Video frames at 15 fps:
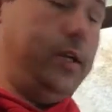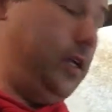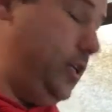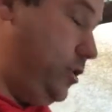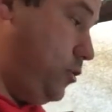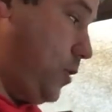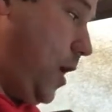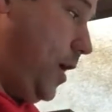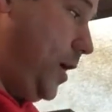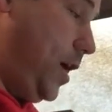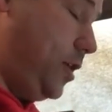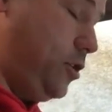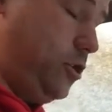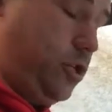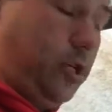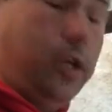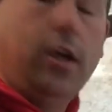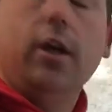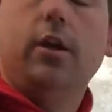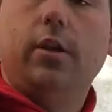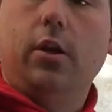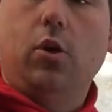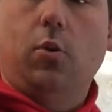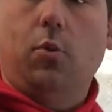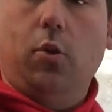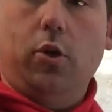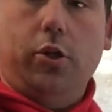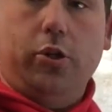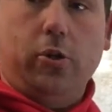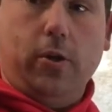is dry nitrogen. No
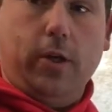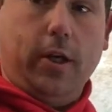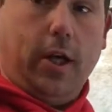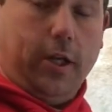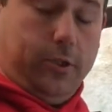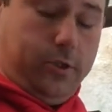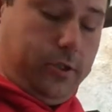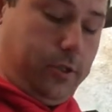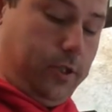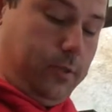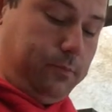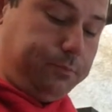moisture in nitrogen.